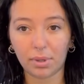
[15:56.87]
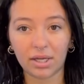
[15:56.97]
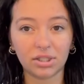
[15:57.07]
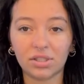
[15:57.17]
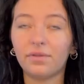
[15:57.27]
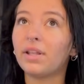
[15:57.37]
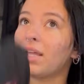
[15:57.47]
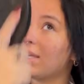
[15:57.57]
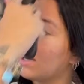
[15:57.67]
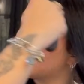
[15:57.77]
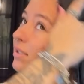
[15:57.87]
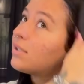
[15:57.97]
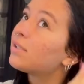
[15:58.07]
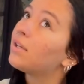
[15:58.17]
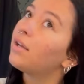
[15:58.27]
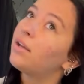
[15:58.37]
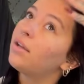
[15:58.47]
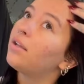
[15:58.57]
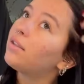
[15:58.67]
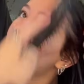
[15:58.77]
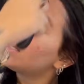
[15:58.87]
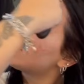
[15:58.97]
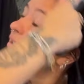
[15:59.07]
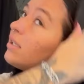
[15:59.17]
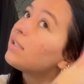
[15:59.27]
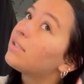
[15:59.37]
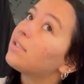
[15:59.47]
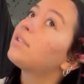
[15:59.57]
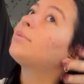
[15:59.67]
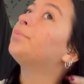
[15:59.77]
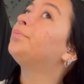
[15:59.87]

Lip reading: I just feel like it's the easiest.